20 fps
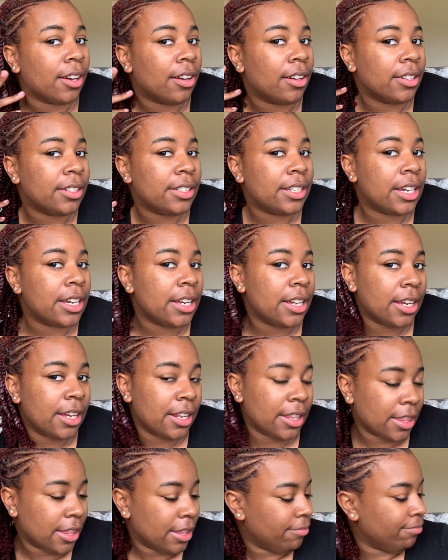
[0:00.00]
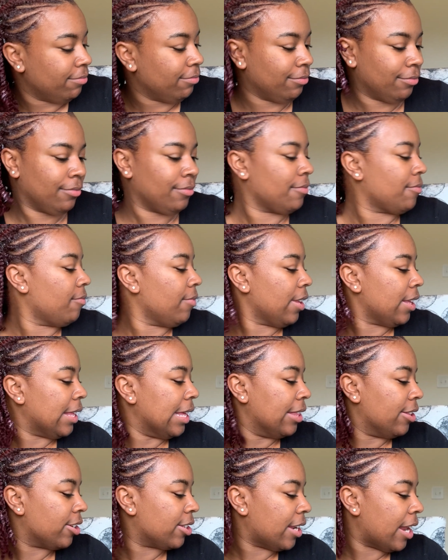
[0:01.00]
They're all done.
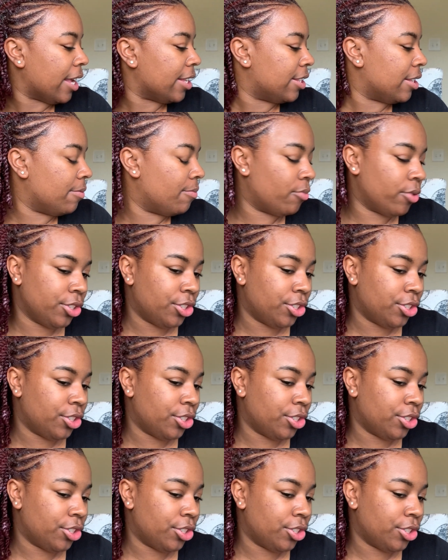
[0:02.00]
They look nice